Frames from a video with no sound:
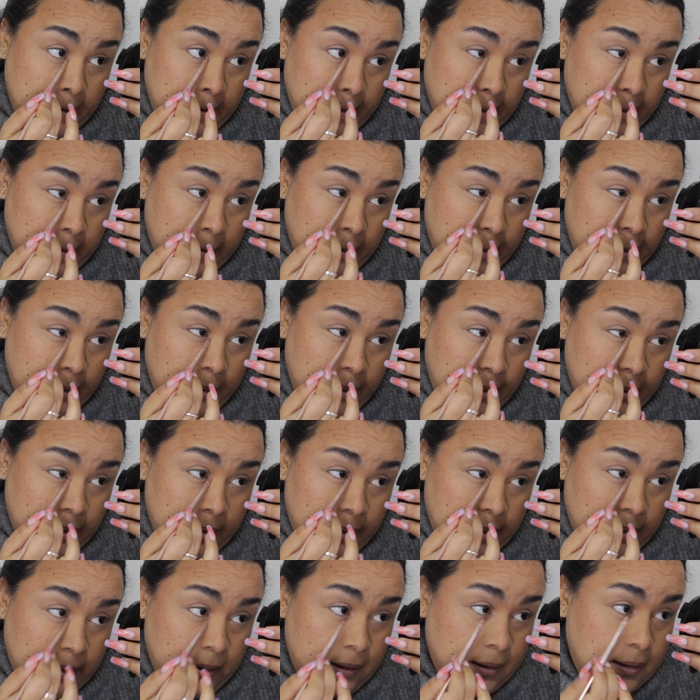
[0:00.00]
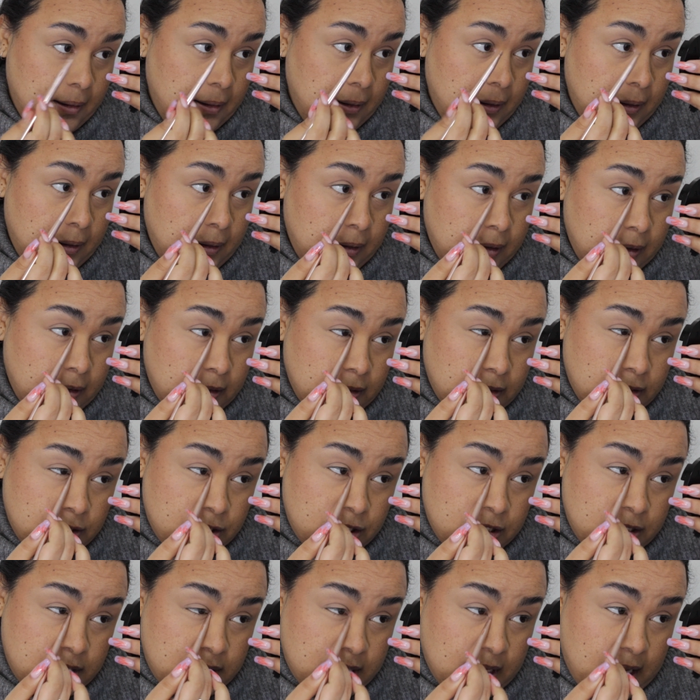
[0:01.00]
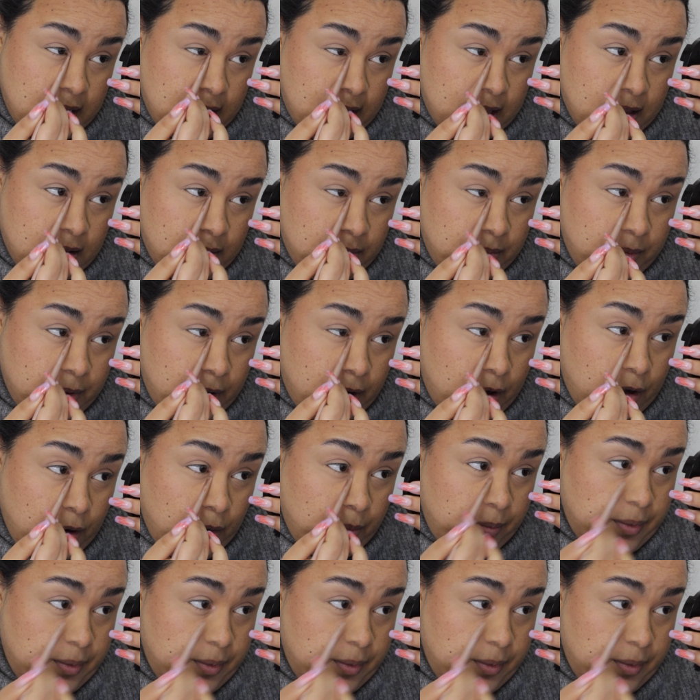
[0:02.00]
and I just want to apply that to my inner corner.